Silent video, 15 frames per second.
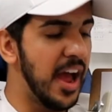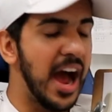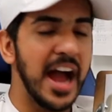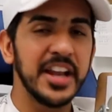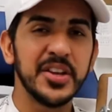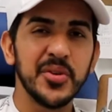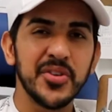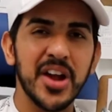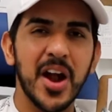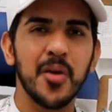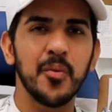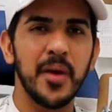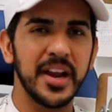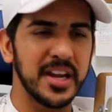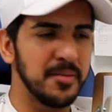I do
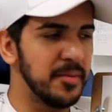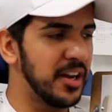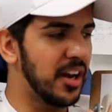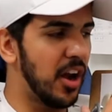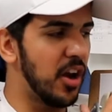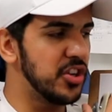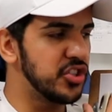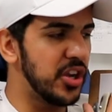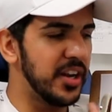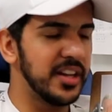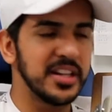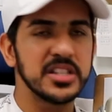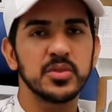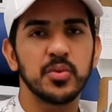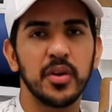not recommend
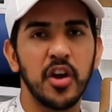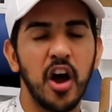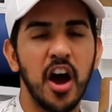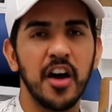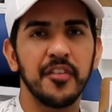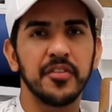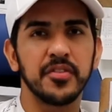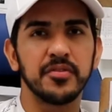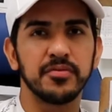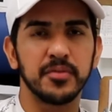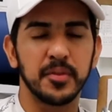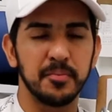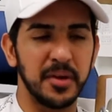shutting this one off